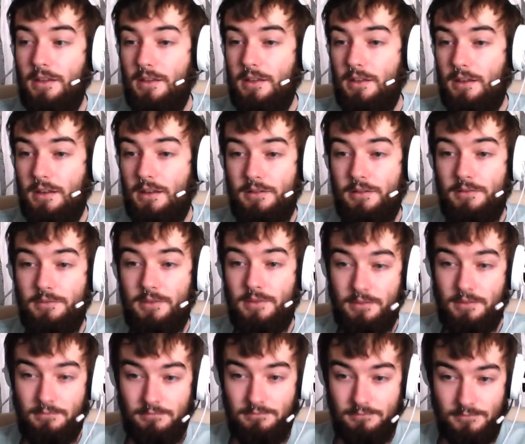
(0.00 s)
I'll
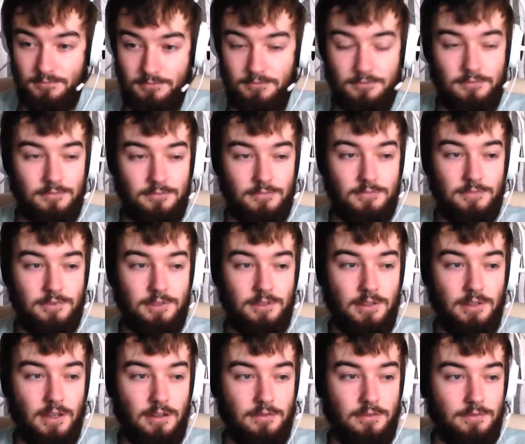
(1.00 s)
show
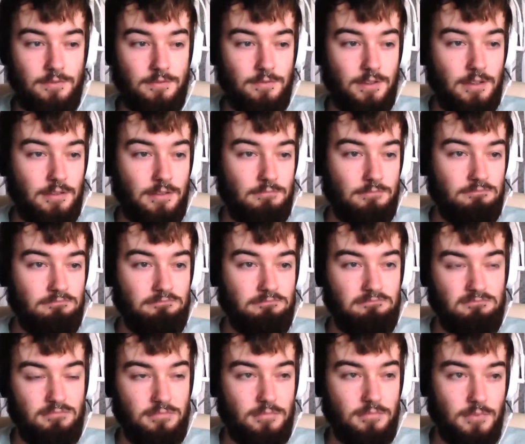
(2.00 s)
that off in
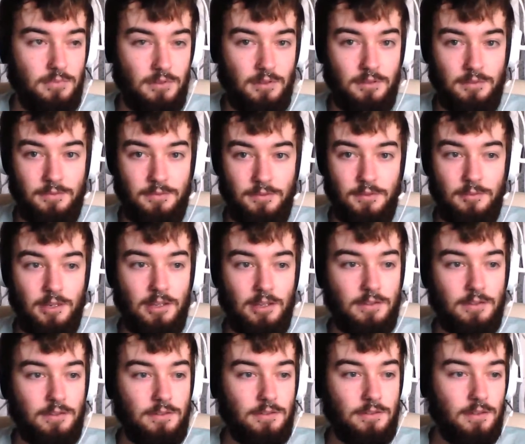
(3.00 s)
a few
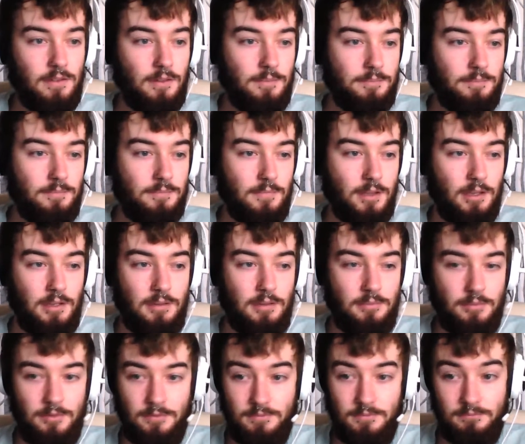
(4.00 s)
minutes.
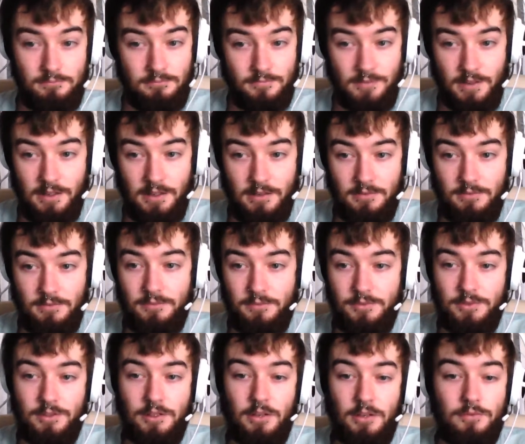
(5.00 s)
But for now, I'm just
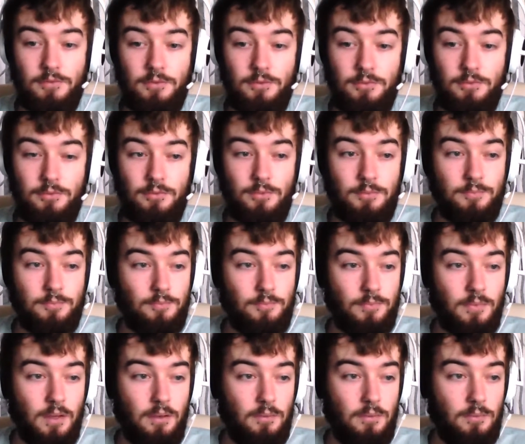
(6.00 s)
going to go through
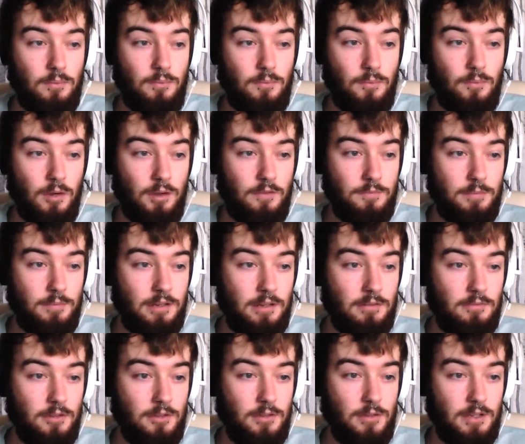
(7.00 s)
what I've been
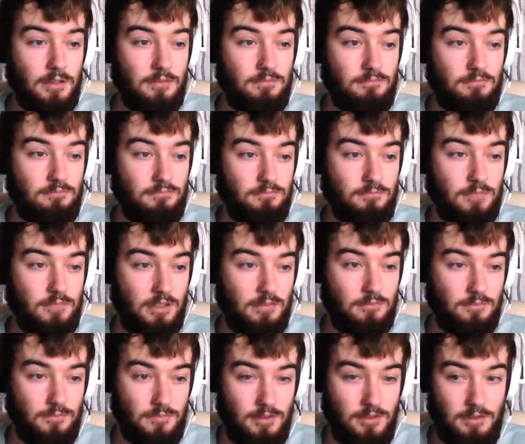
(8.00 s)
doing, like the